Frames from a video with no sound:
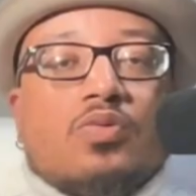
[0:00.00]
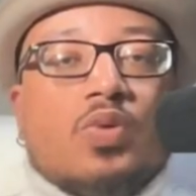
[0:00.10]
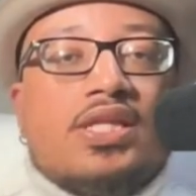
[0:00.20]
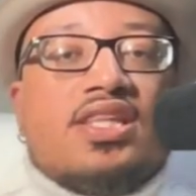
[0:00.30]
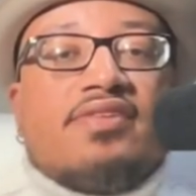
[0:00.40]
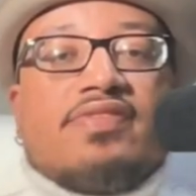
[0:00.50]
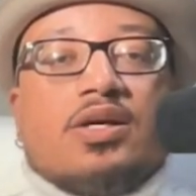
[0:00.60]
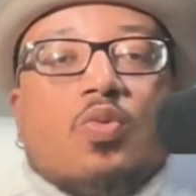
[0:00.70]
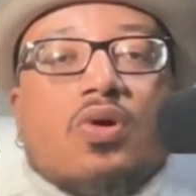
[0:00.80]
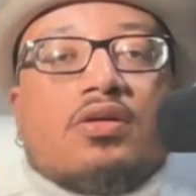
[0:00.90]
We live in
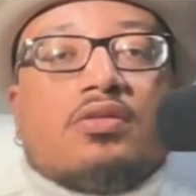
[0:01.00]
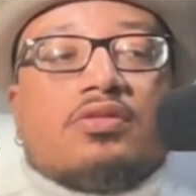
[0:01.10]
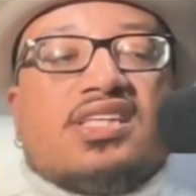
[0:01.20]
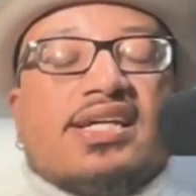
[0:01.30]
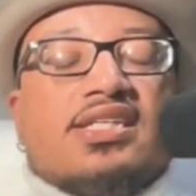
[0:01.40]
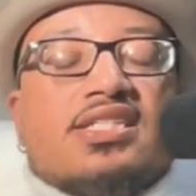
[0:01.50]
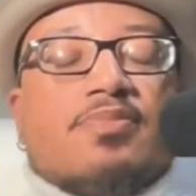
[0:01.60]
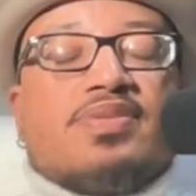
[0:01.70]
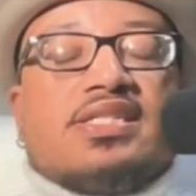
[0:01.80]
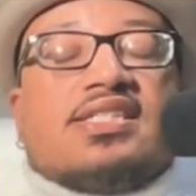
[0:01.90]
a world that is
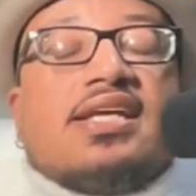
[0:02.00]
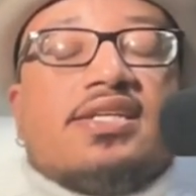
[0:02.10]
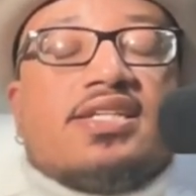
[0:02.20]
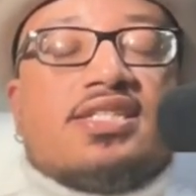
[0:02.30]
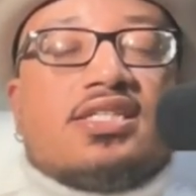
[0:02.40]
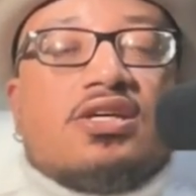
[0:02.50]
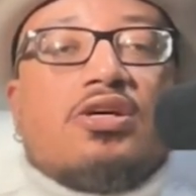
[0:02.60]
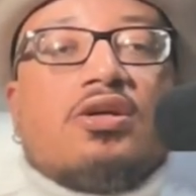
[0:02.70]
obsessed